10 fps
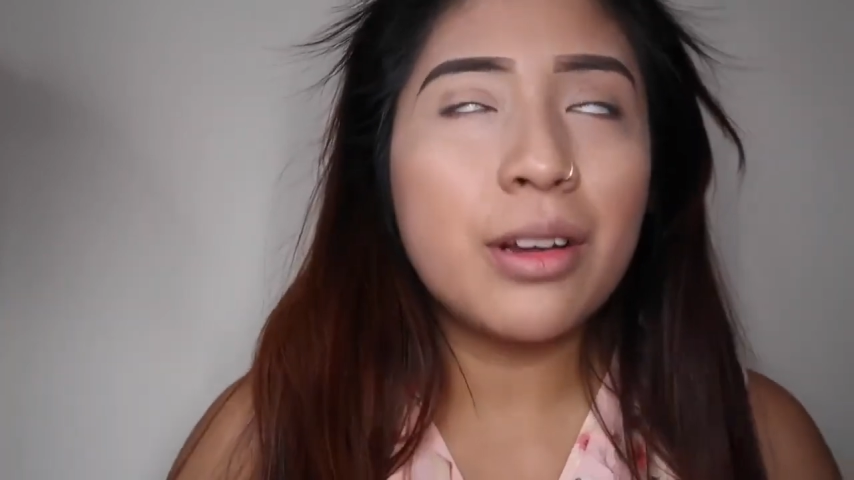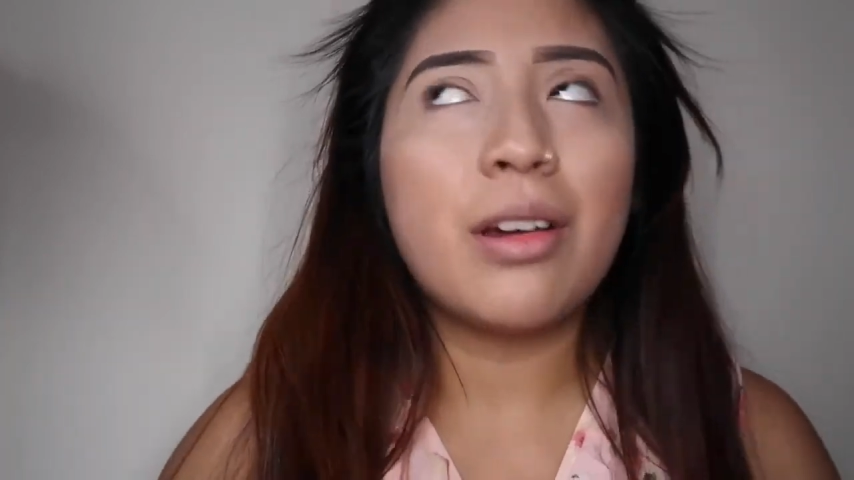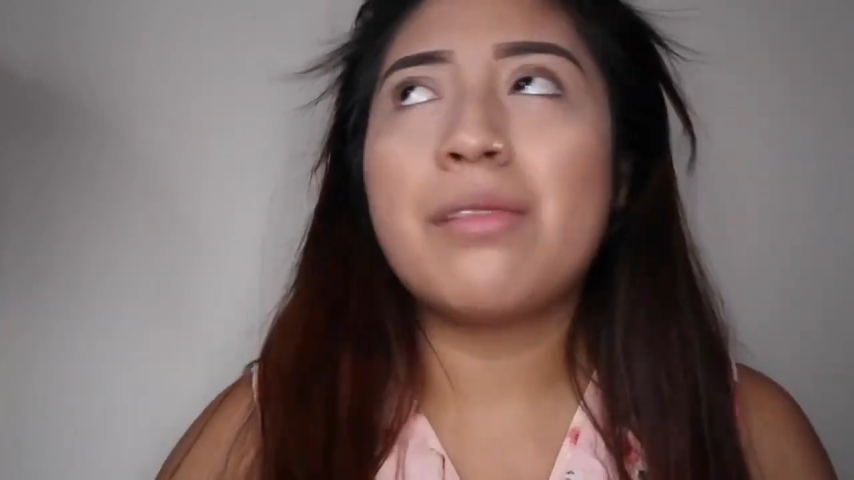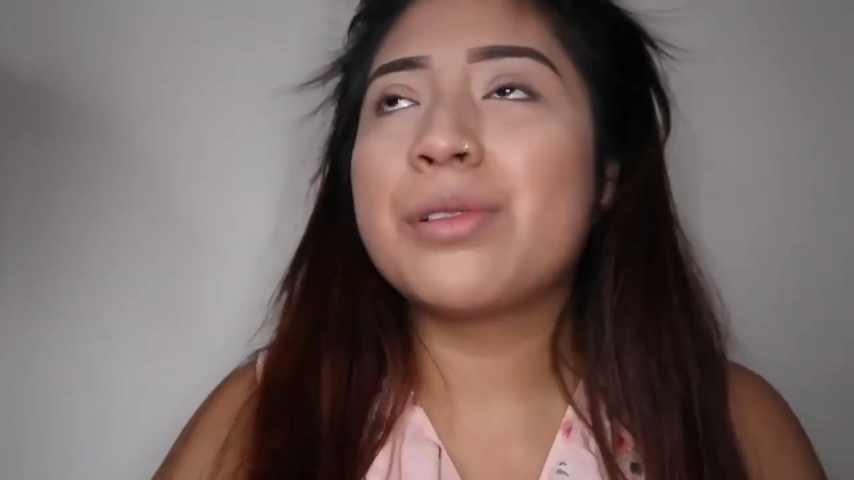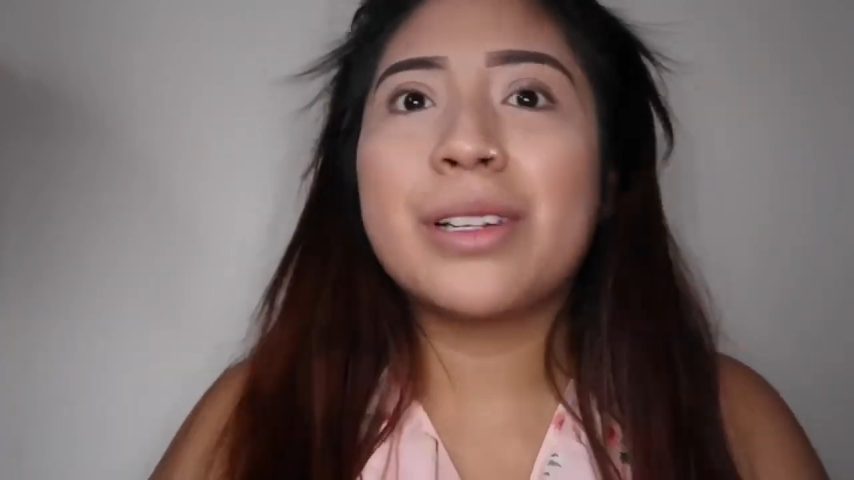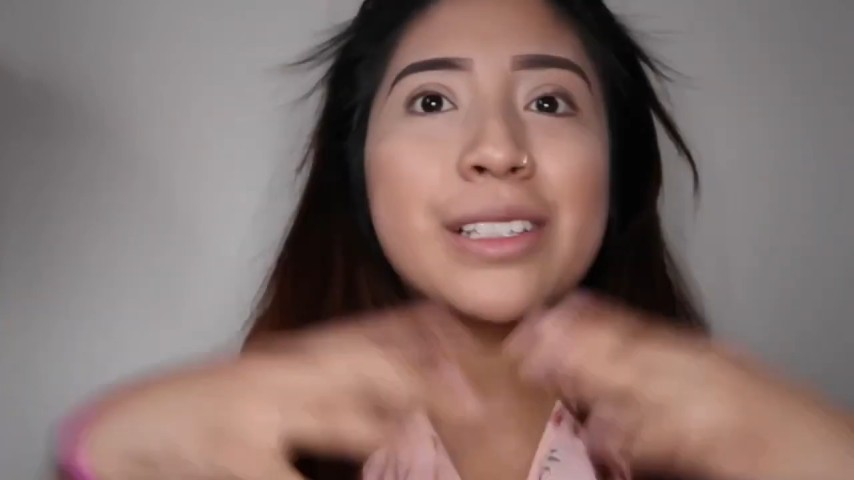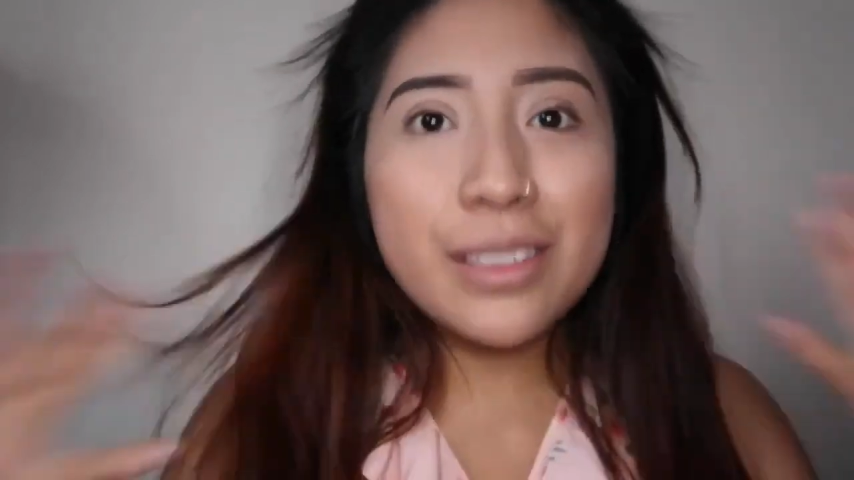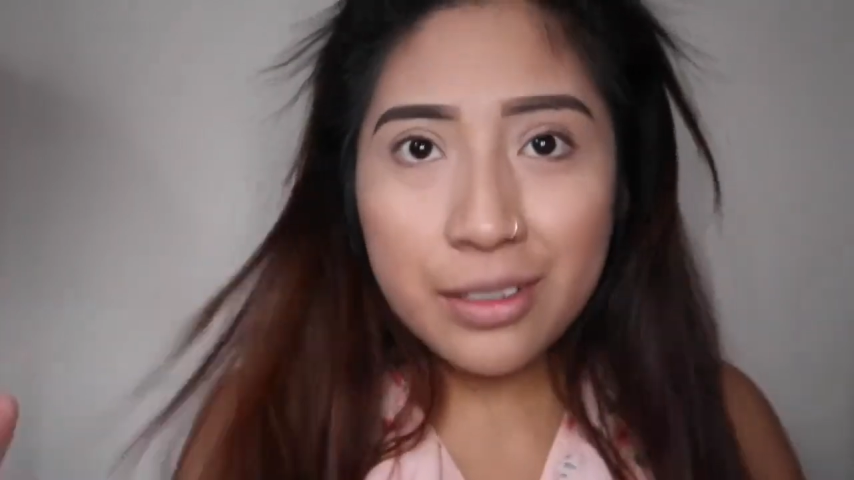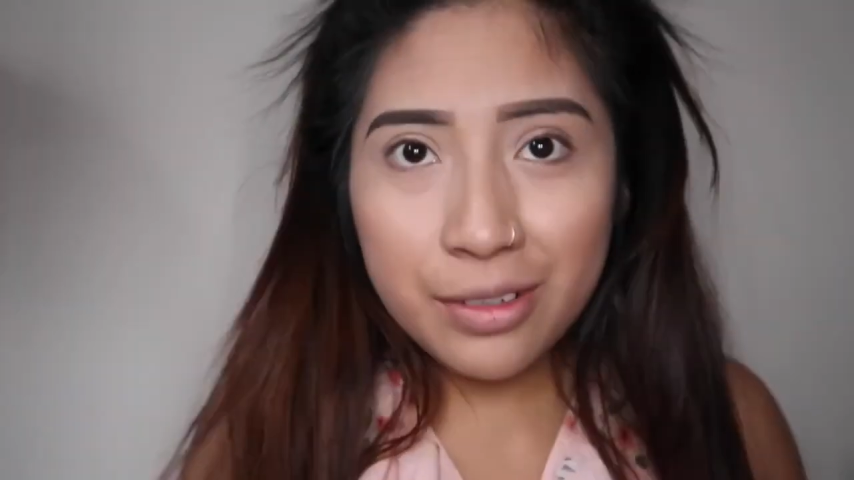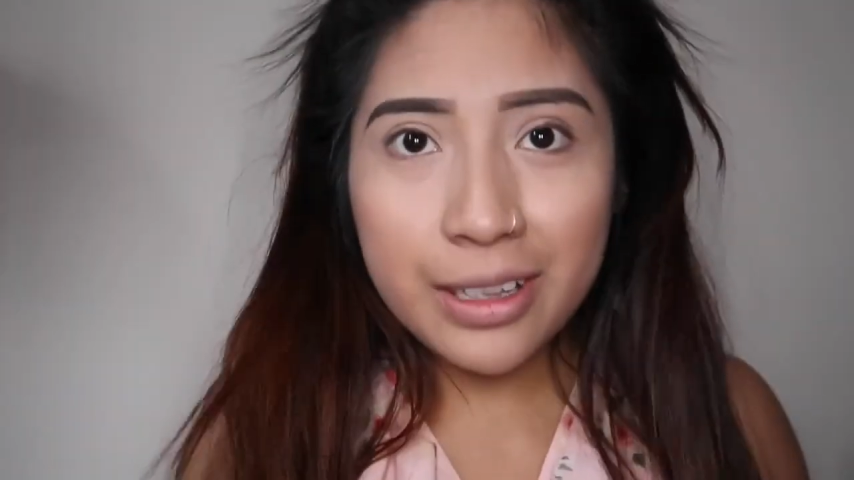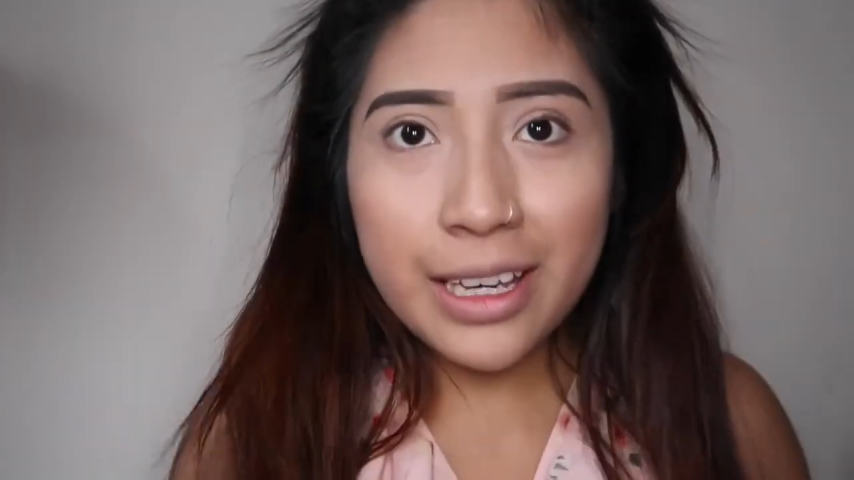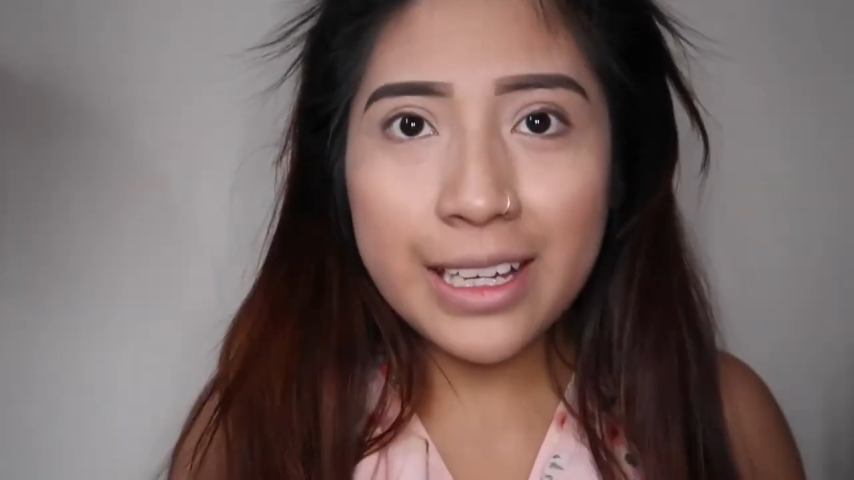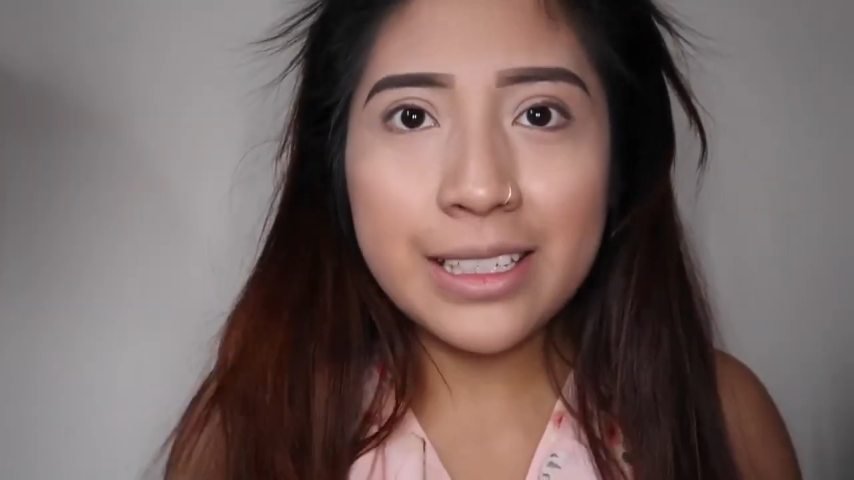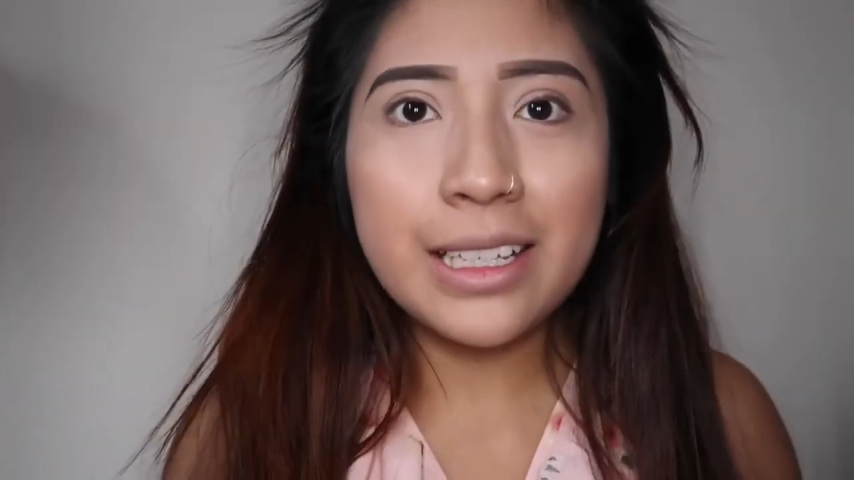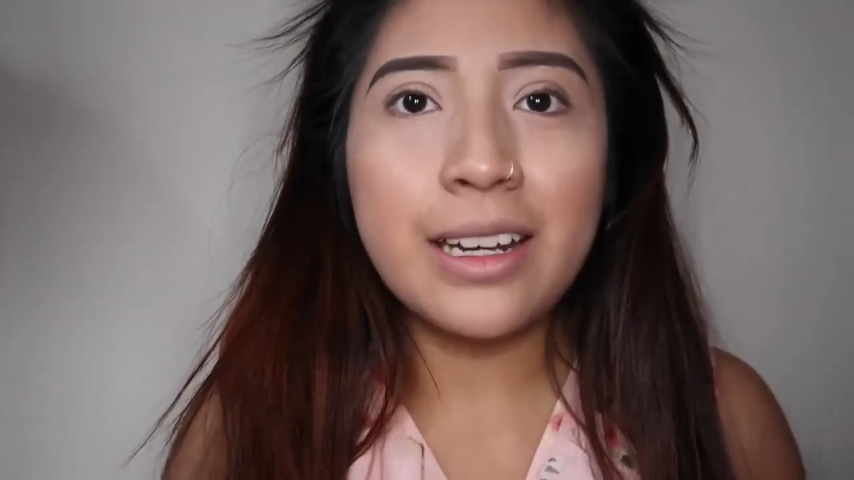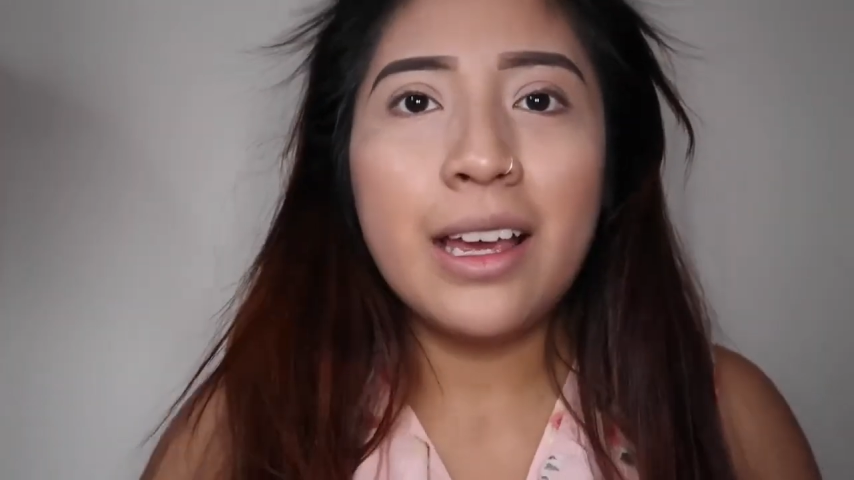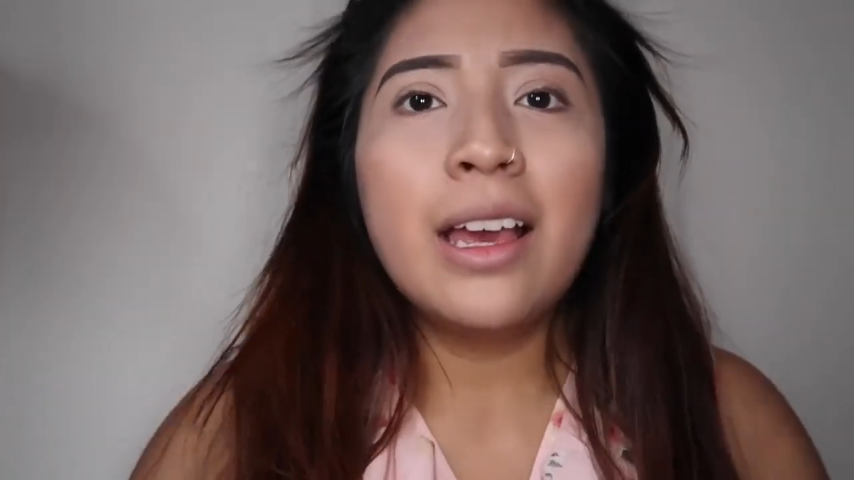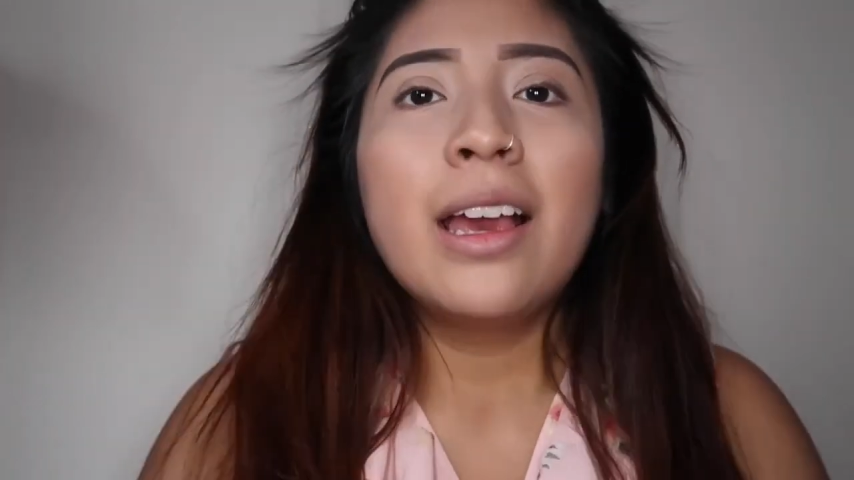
You know, everyone is different, like I said.